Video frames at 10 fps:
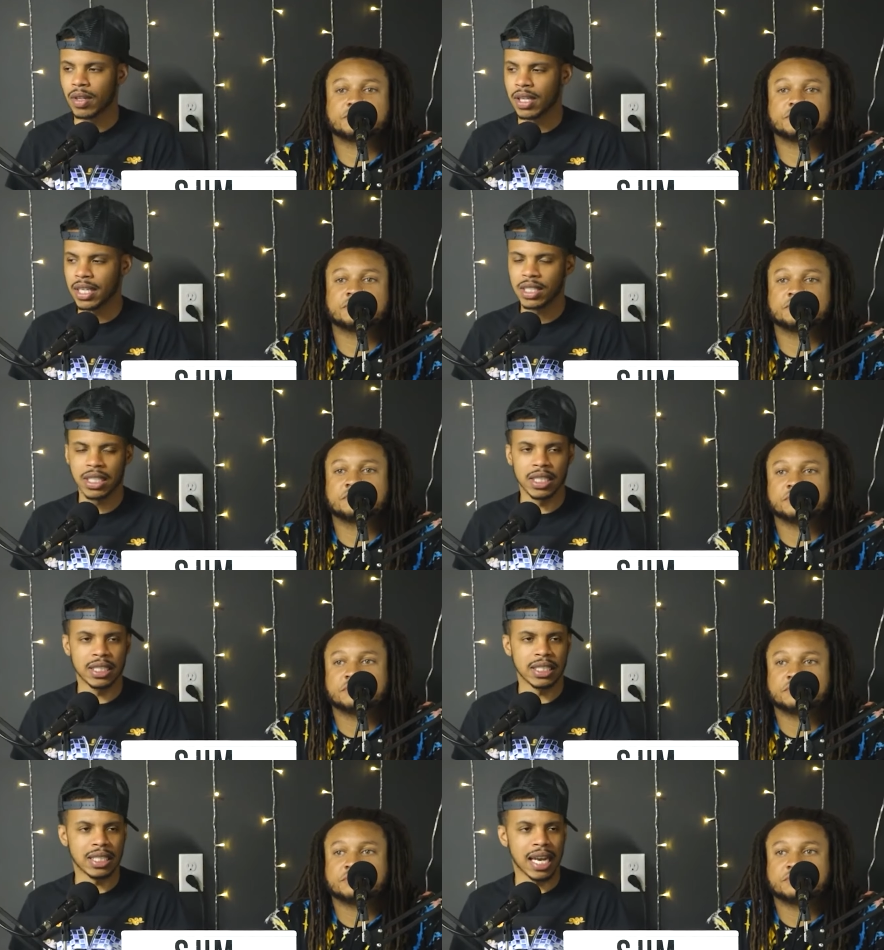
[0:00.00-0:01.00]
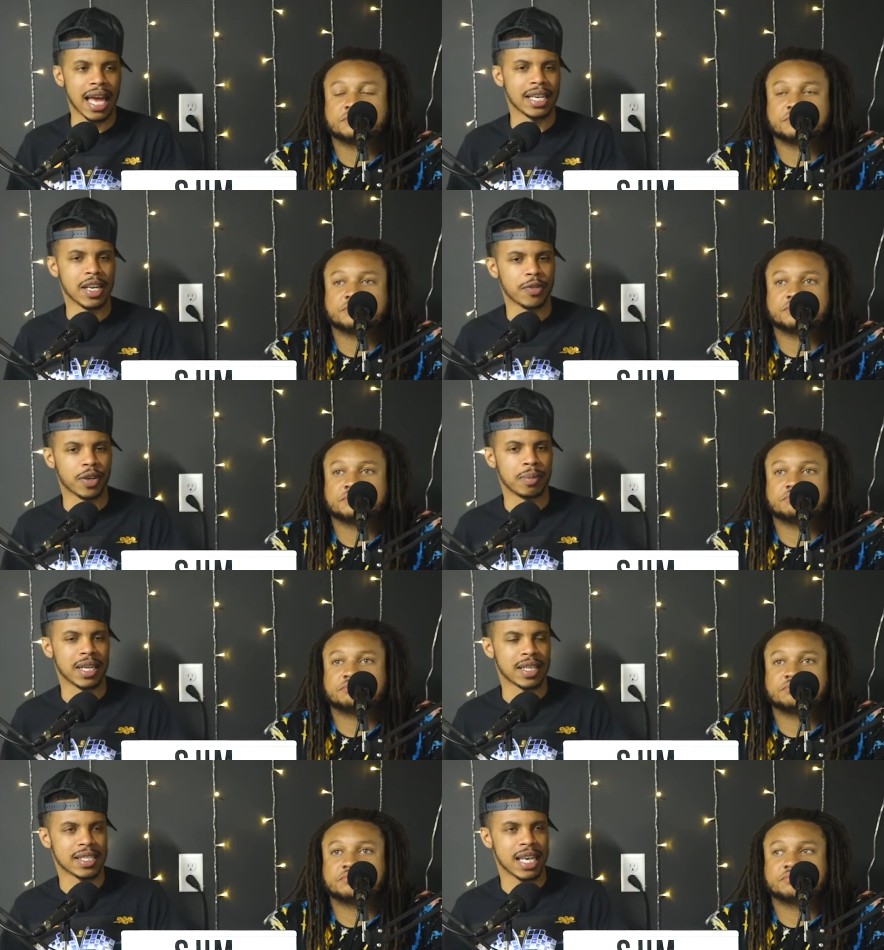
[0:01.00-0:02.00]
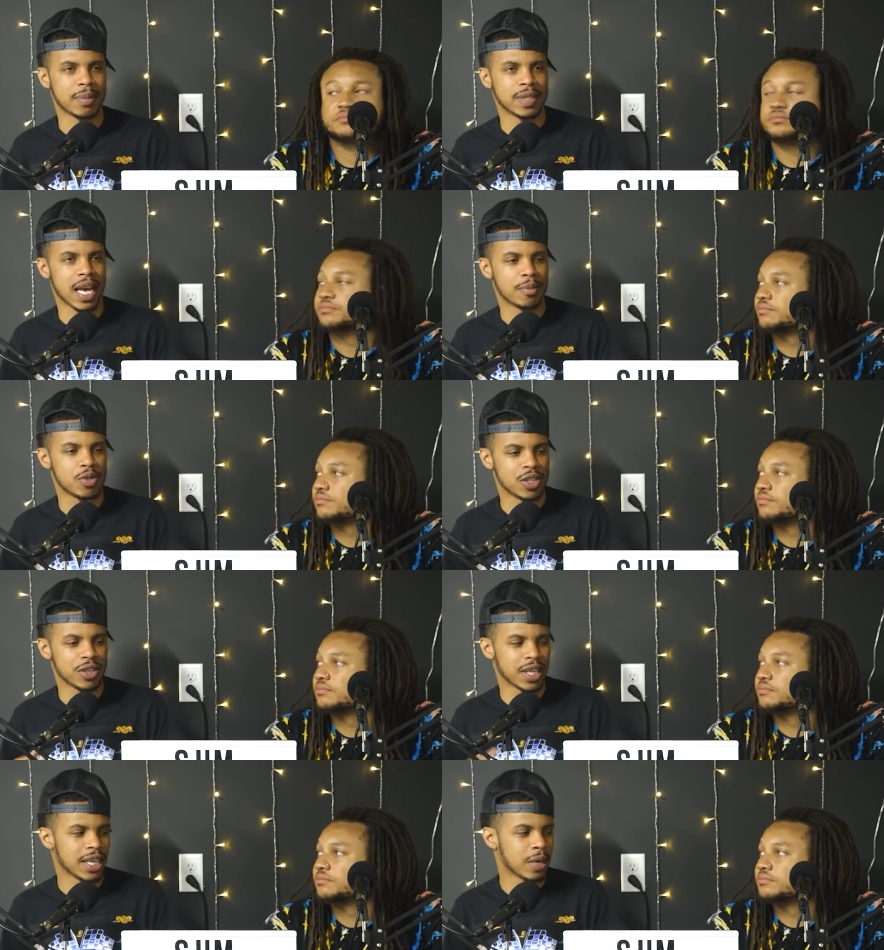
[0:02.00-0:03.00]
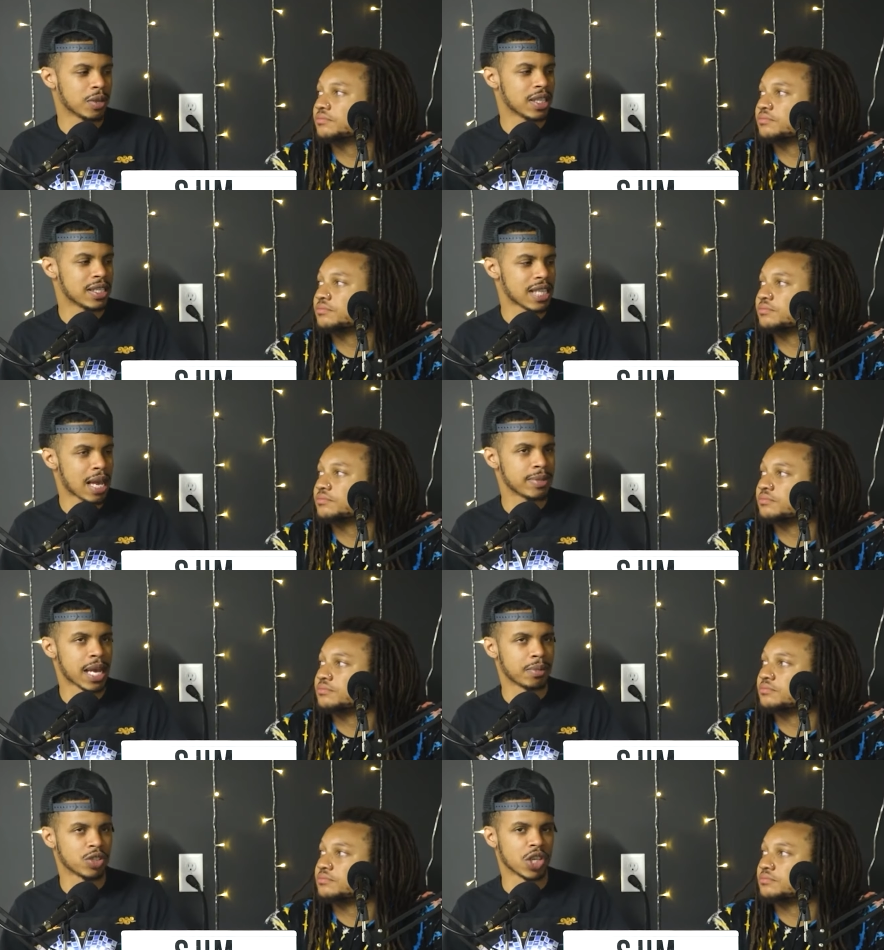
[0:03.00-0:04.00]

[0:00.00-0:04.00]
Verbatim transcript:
Speaker 1: This shit is just a lot different, but at the same time, you're still getting hit with these same type of